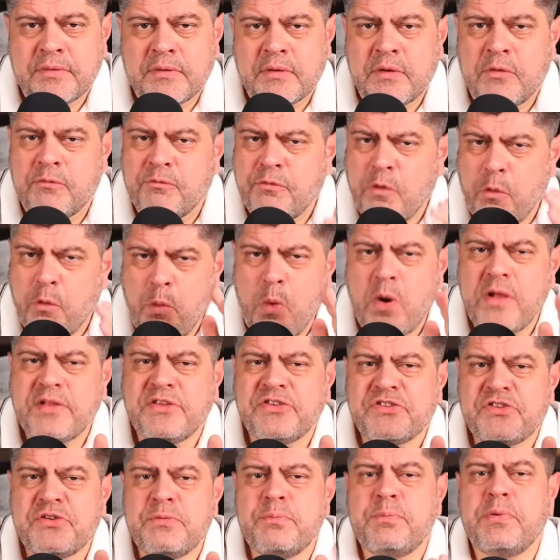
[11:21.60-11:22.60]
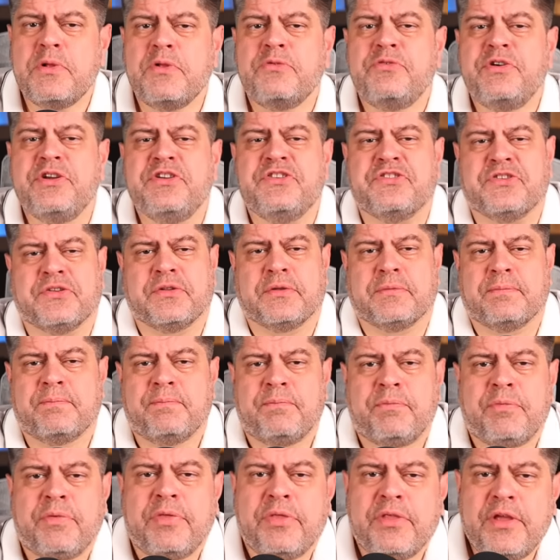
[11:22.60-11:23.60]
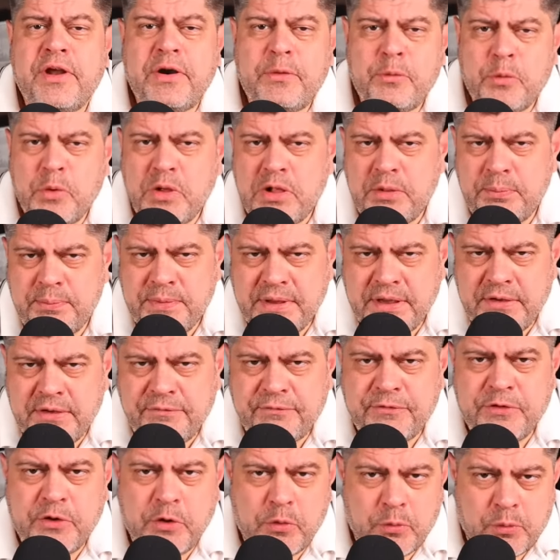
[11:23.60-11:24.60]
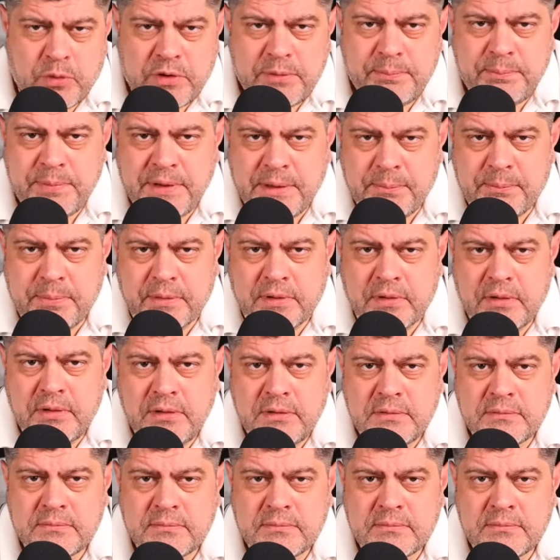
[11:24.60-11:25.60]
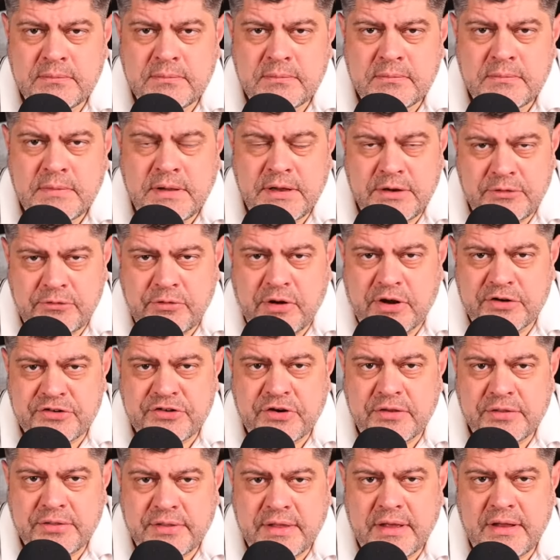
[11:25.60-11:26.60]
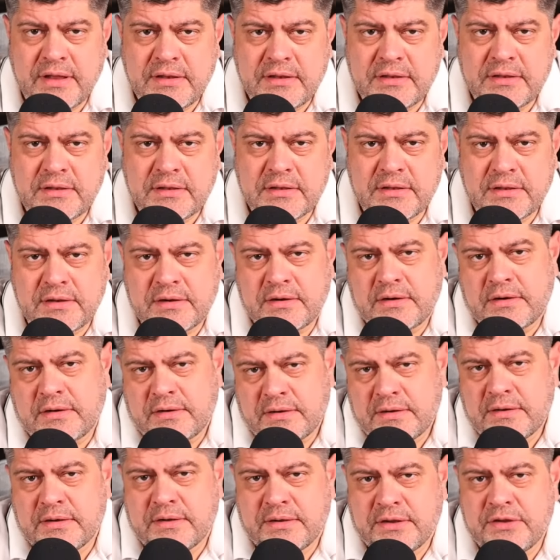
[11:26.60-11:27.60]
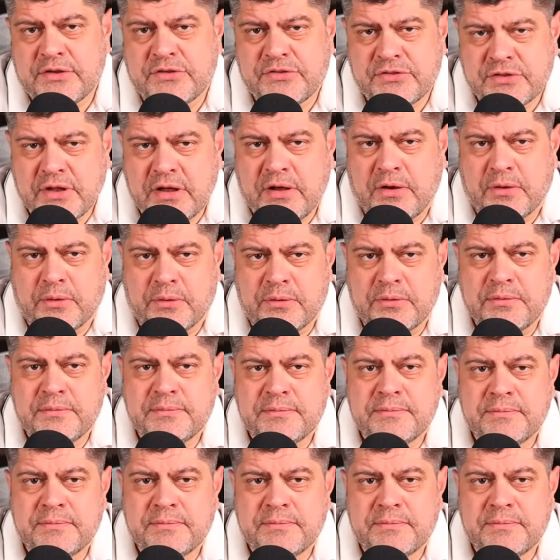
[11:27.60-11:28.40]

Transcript: For one simple reason. There will be fewer people in Russia than there is now.